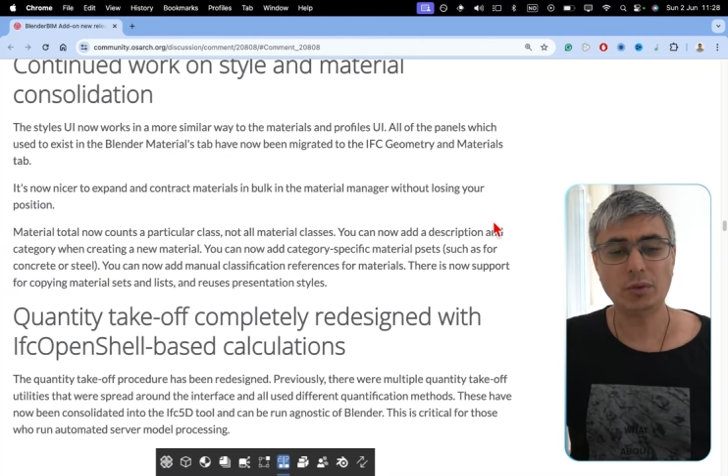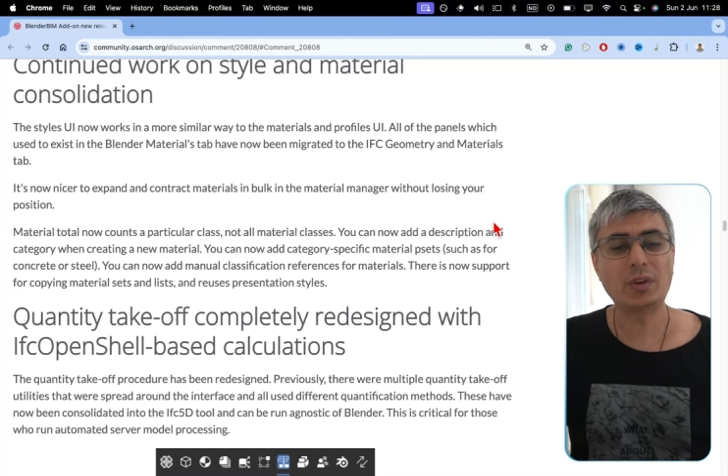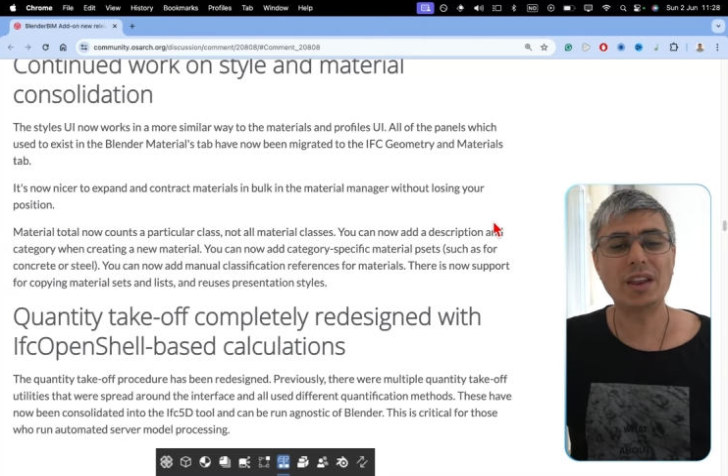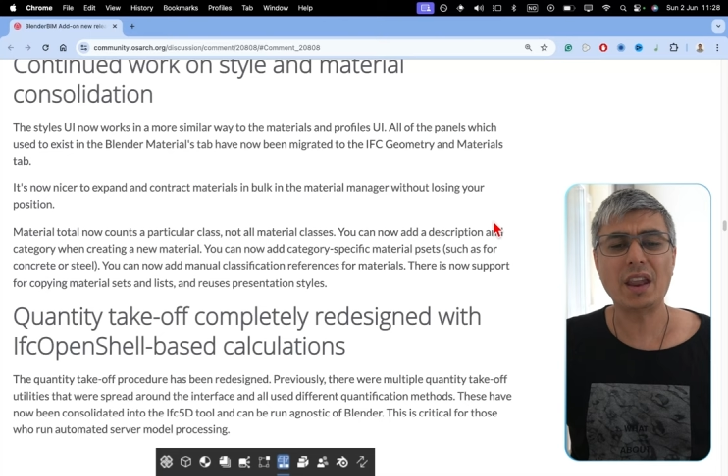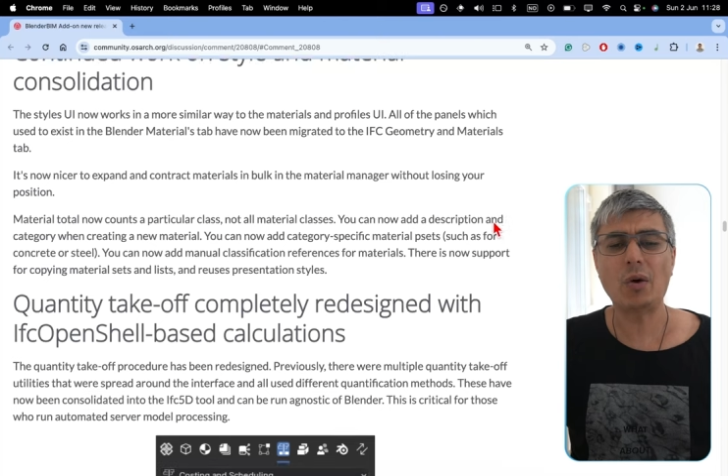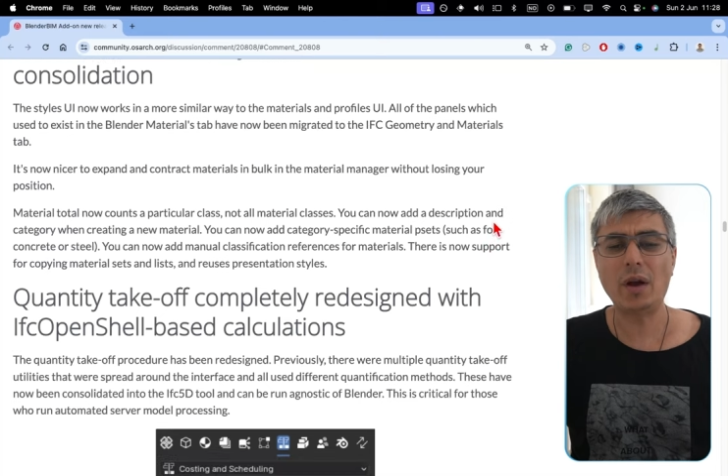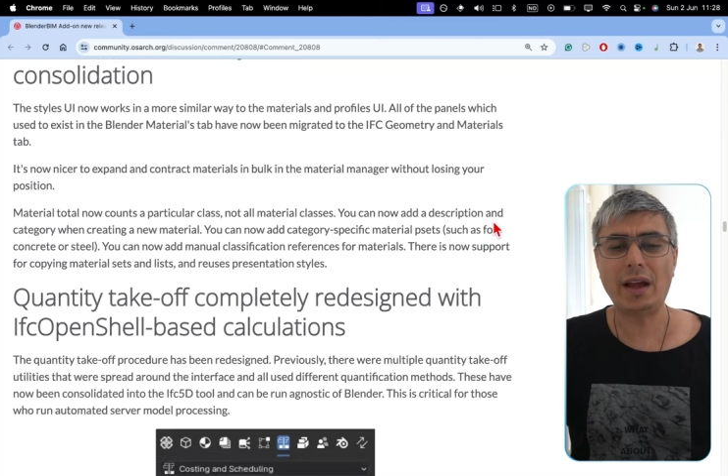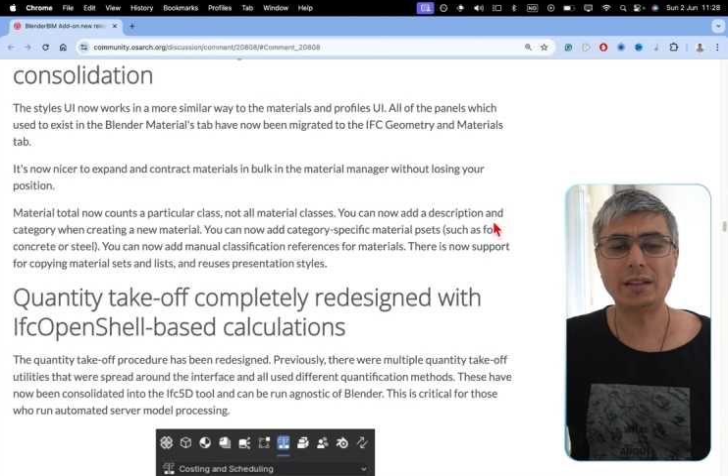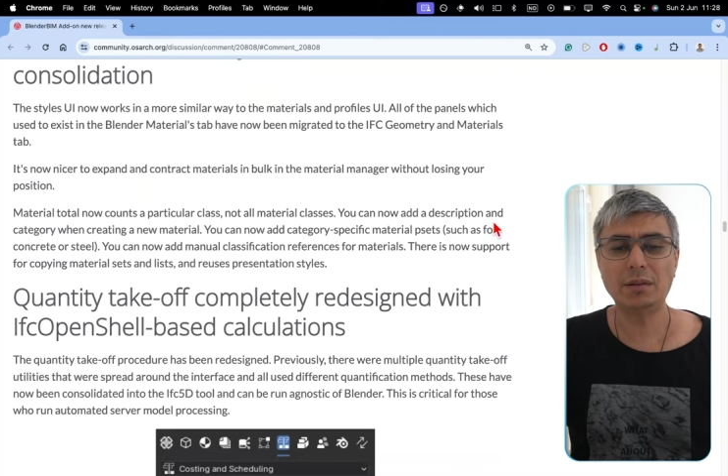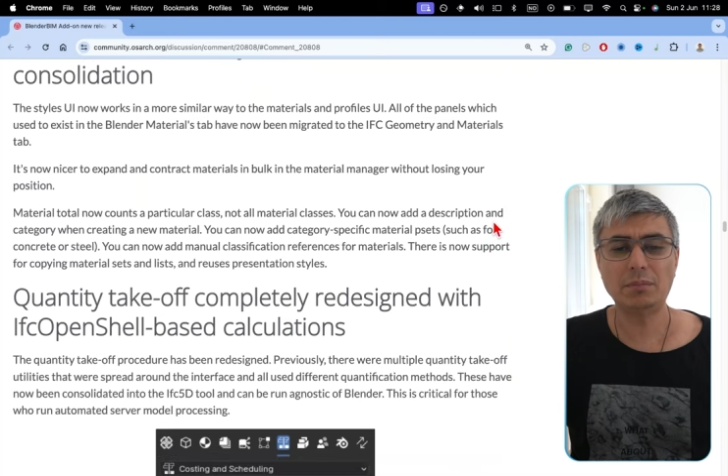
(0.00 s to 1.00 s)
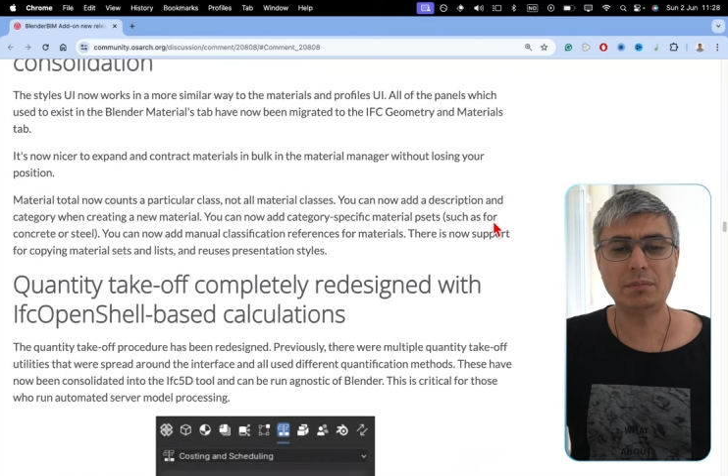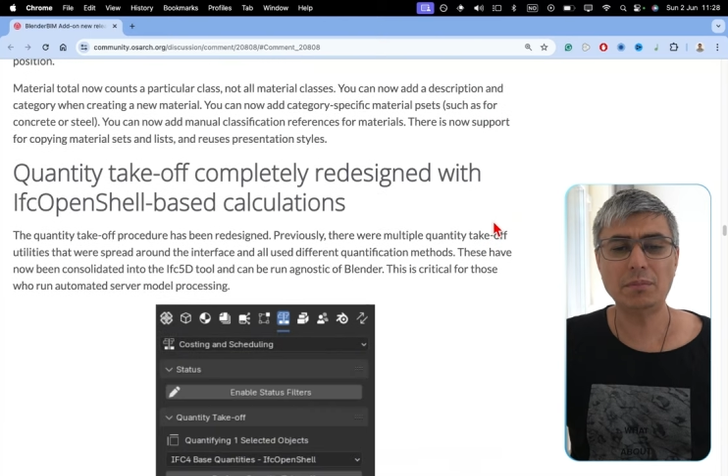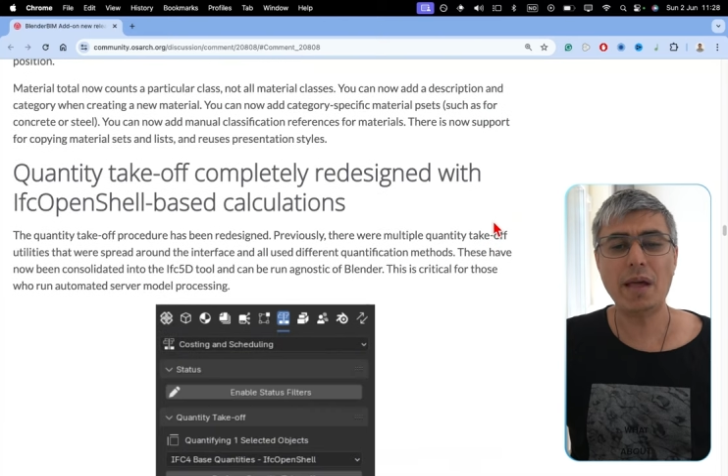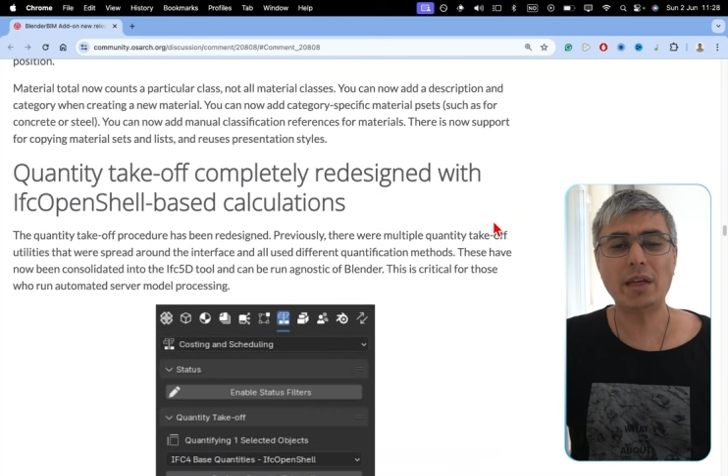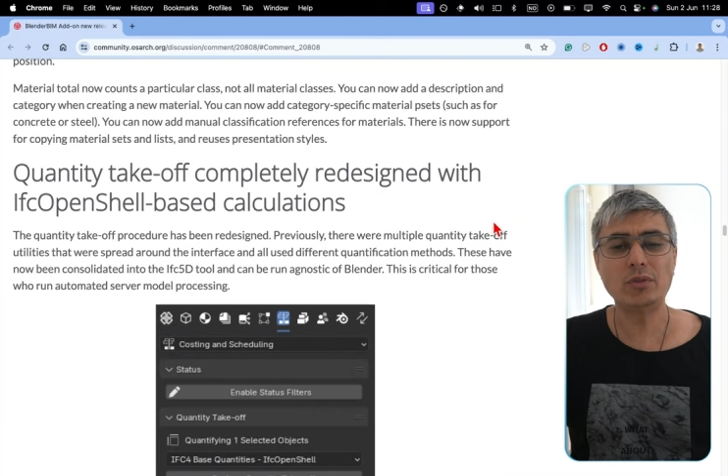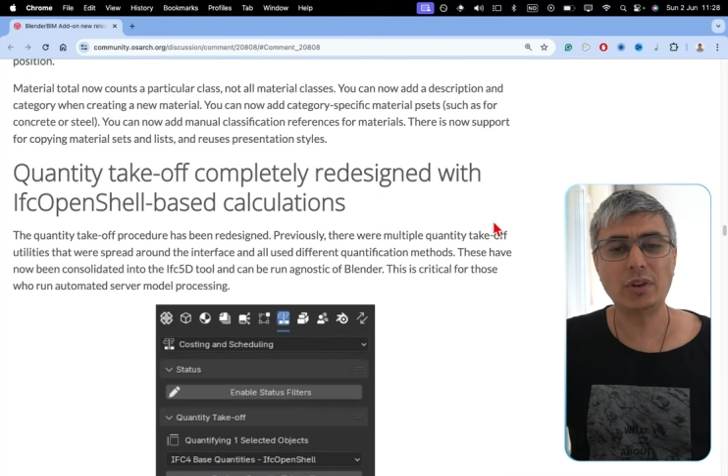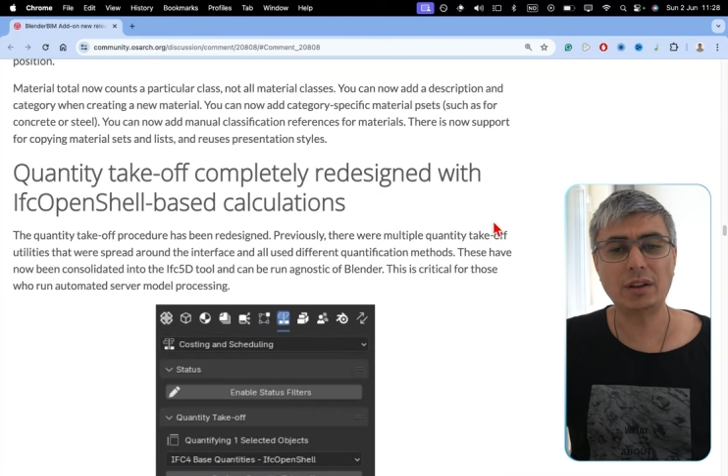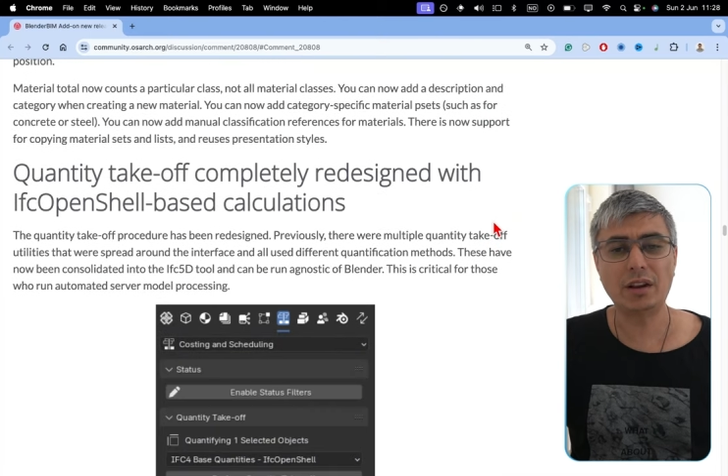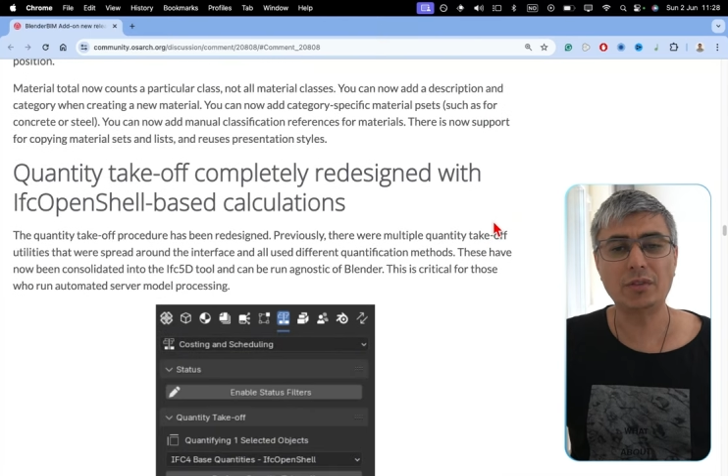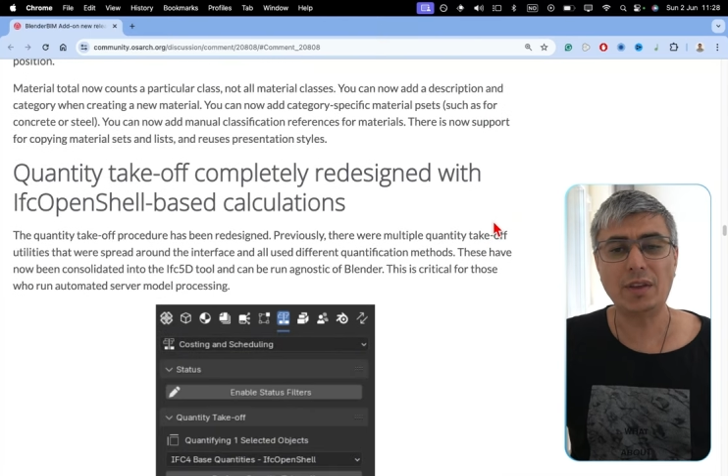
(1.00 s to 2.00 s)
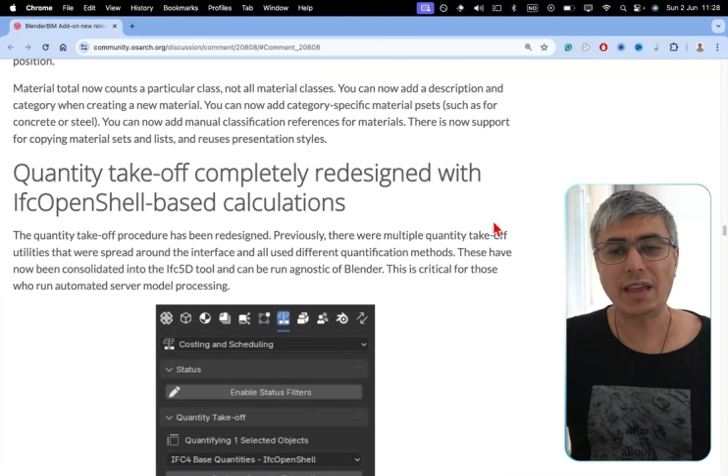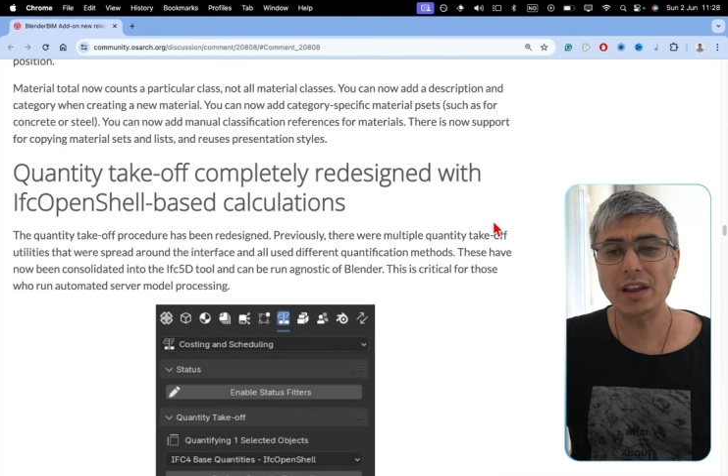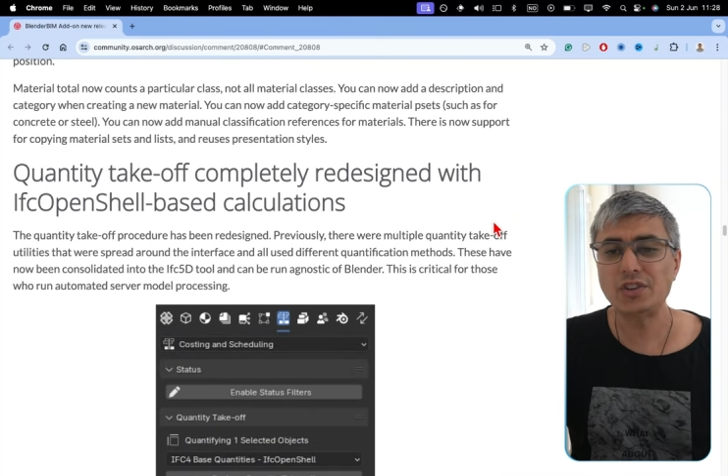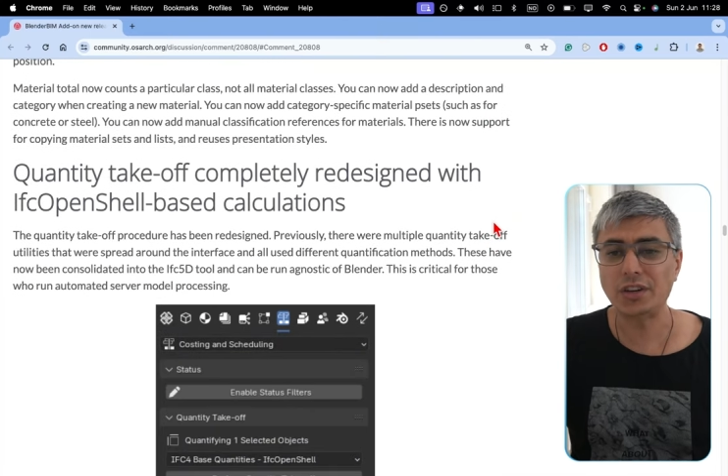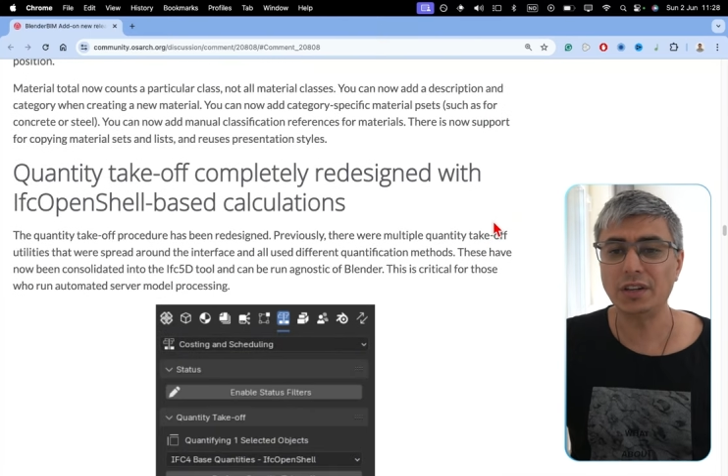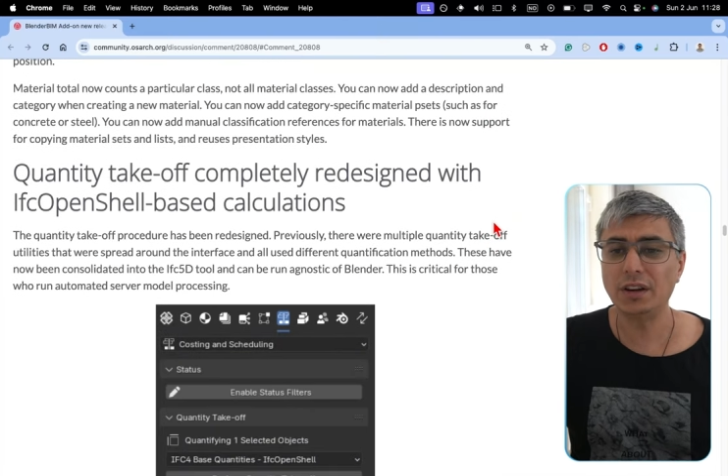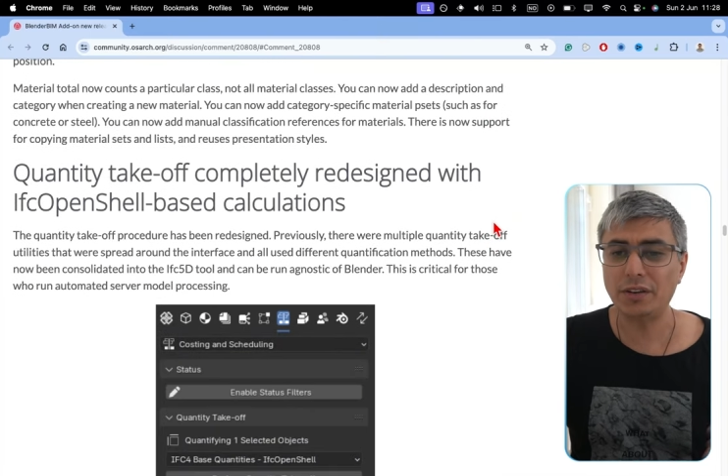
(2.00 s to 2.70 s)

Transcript: You can now add manual classification